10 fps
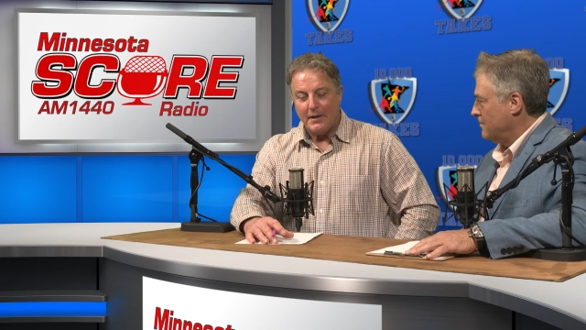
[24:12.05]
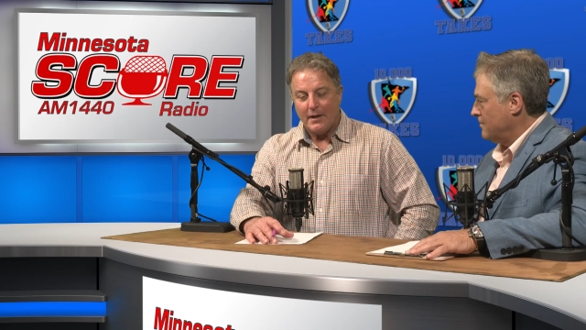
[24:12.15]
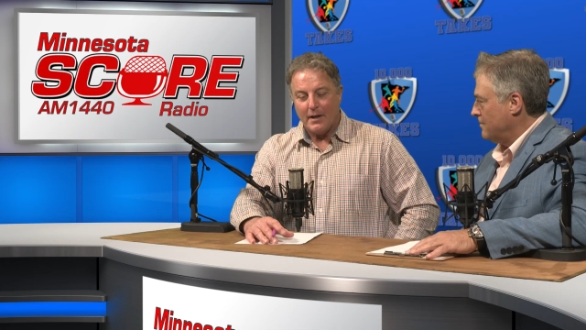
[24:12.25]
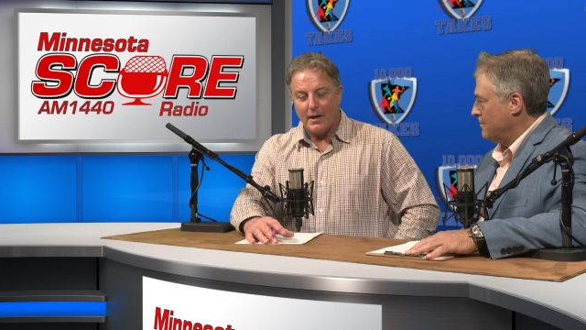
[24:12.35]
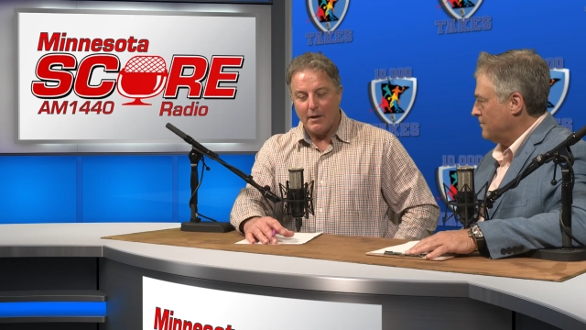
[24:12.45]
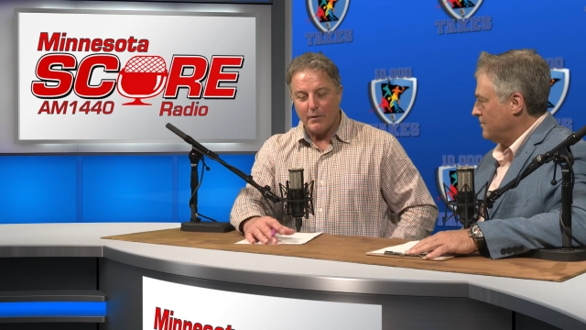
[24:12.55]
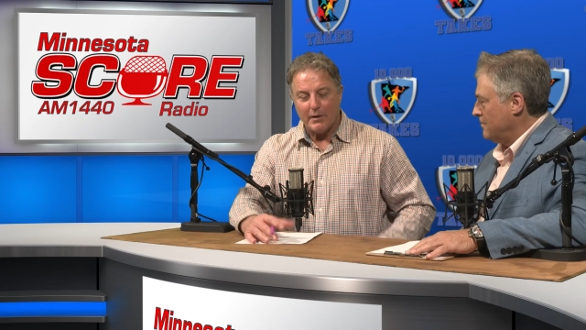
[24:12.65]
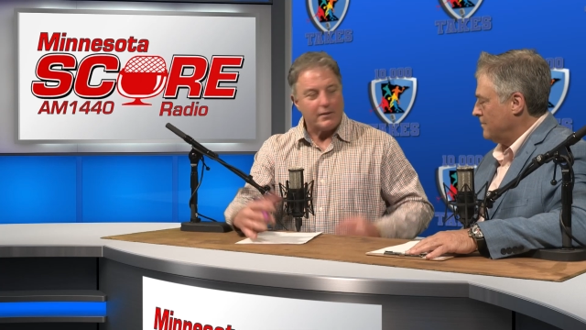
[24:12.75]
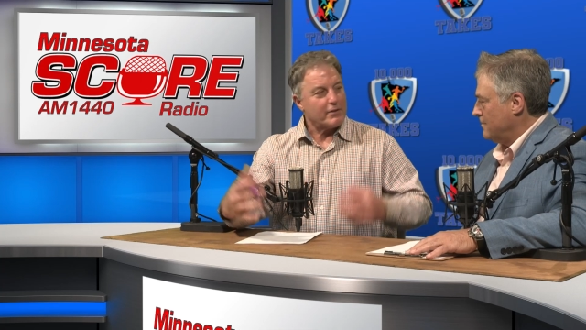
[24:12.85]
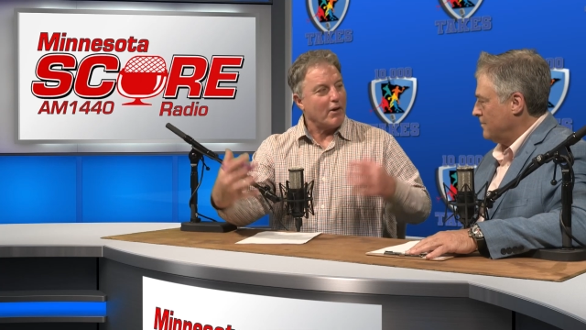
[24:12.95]
Speaker 1: Uh, we
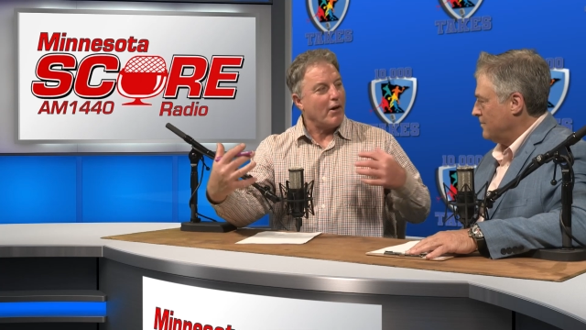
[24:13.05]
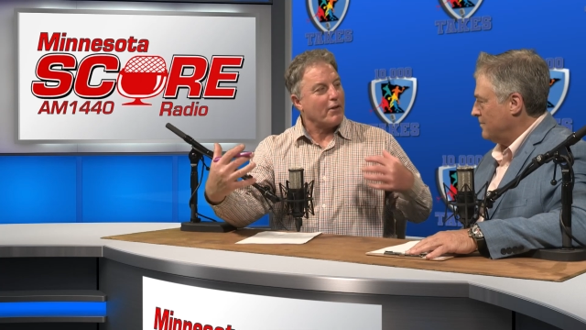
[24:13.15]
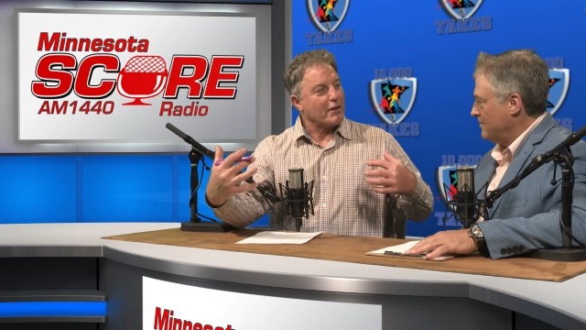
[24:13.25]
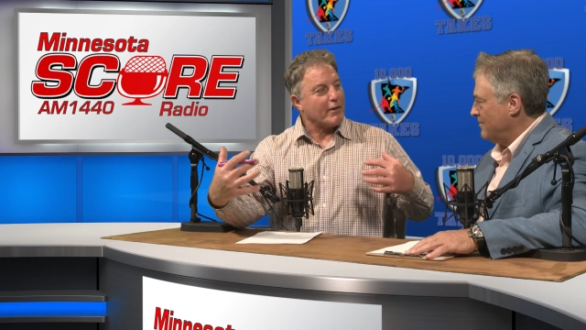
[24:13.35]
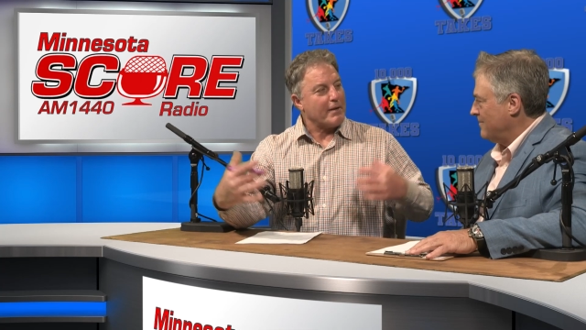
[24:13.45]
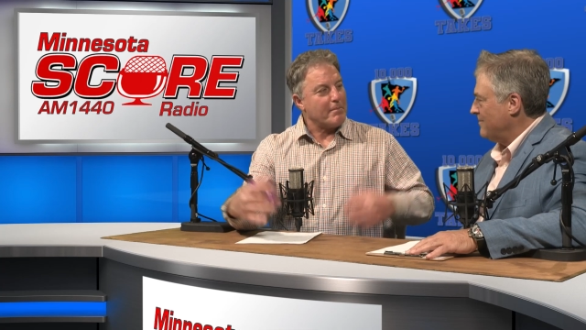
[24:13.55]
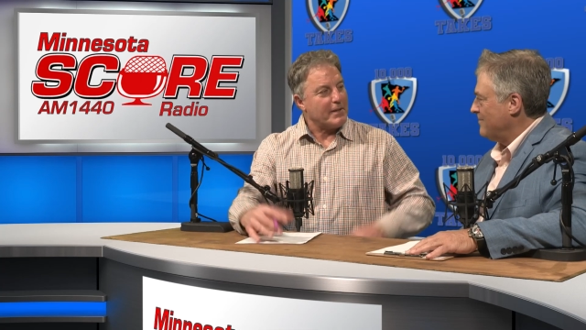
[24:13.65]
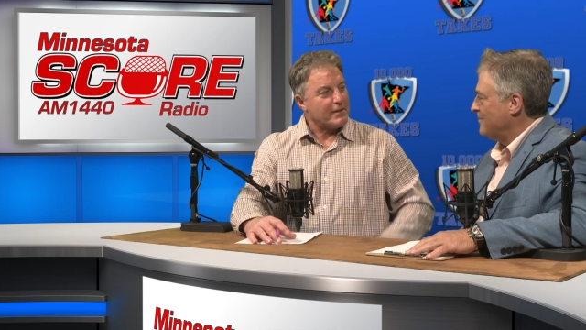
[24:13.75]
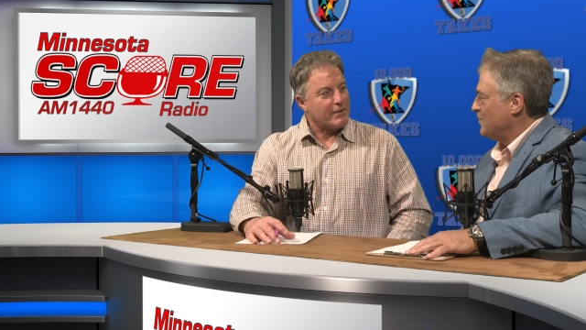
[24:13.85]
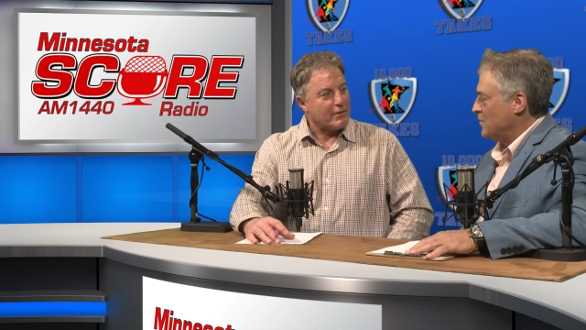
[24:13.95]
listed all the great
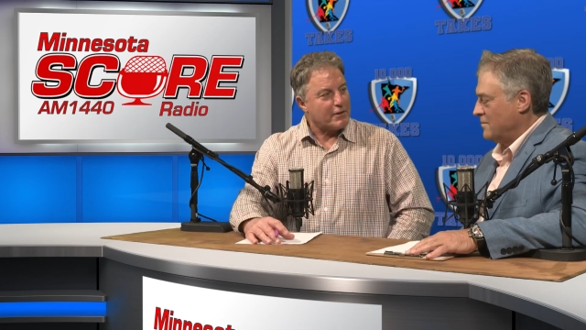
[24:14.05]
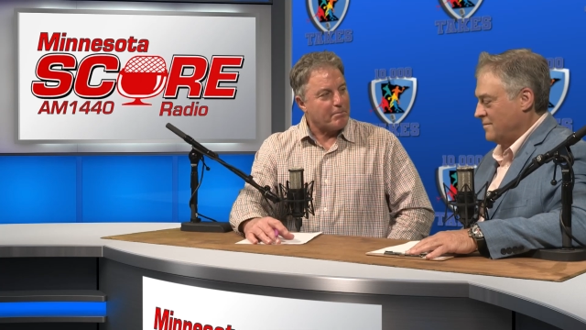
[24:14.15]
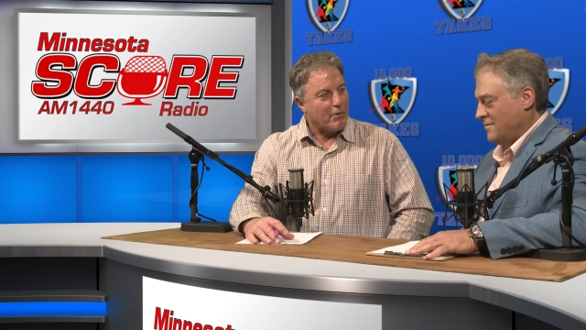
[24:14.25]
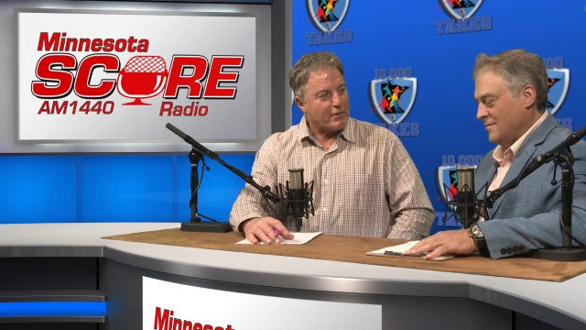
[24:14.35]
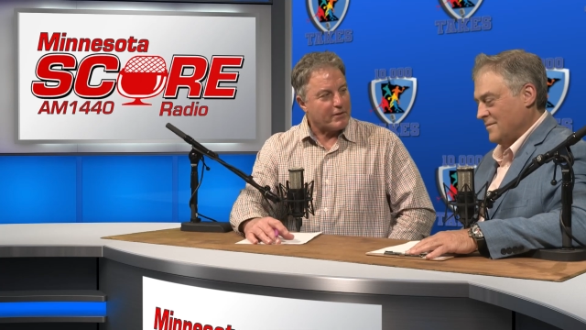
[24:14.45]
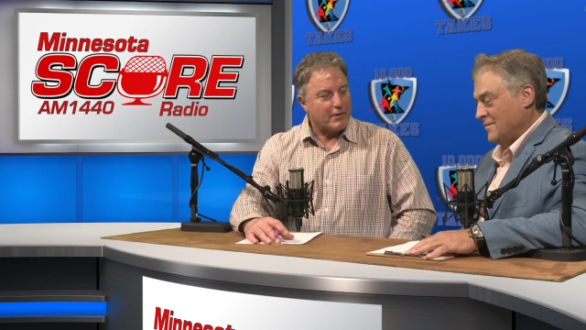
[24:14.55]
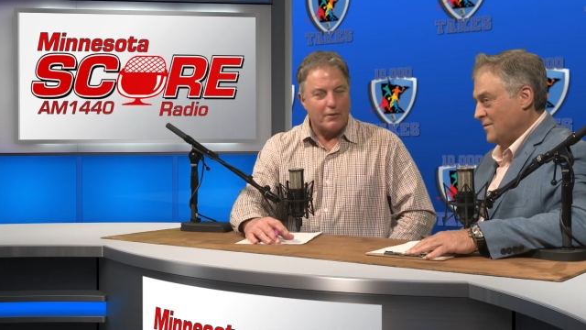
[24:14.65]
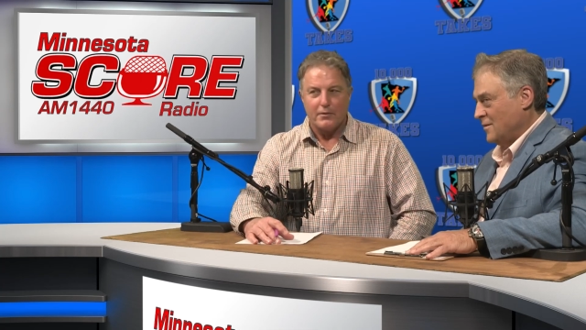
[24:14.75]
Minnesota sports goofs,